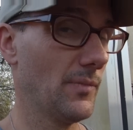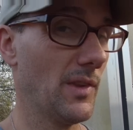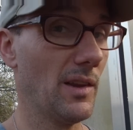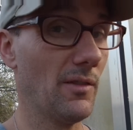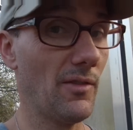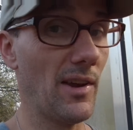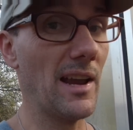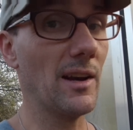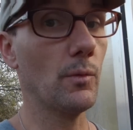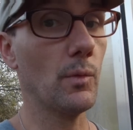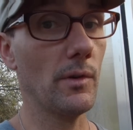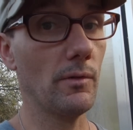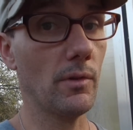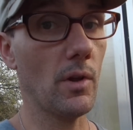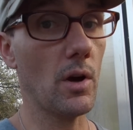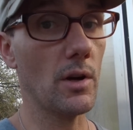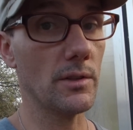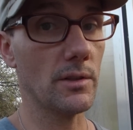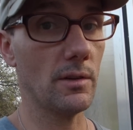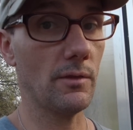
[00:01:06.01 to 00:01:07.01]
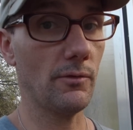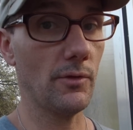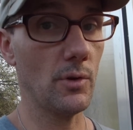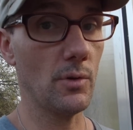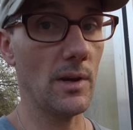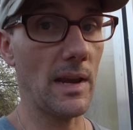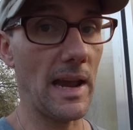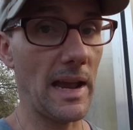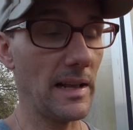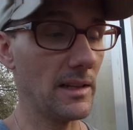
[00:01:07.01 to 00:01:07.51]
In fact, we've lost a
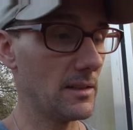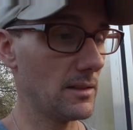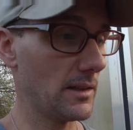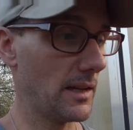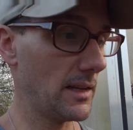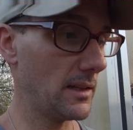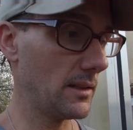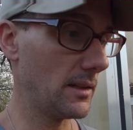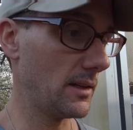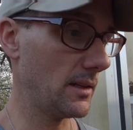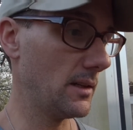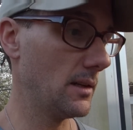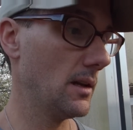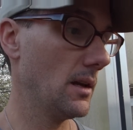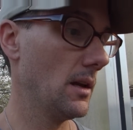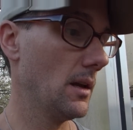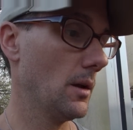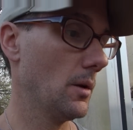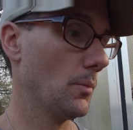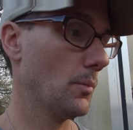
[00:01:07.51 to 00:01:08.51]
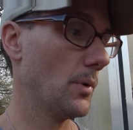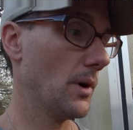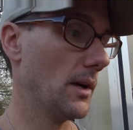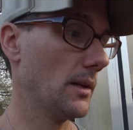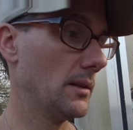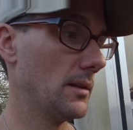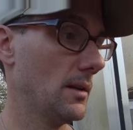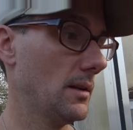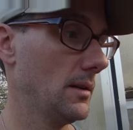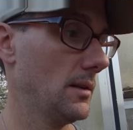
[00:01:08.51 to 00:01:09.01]
few cats lately,
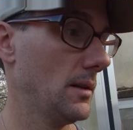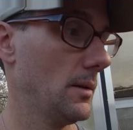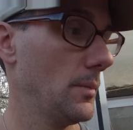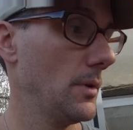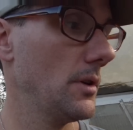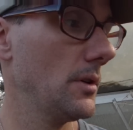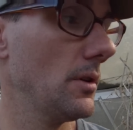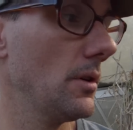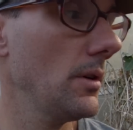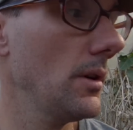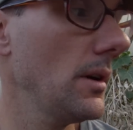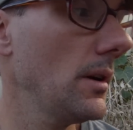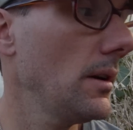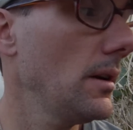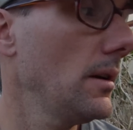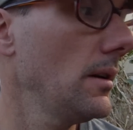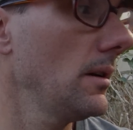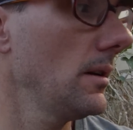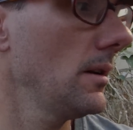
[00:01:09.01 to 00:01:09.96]
but let me show you.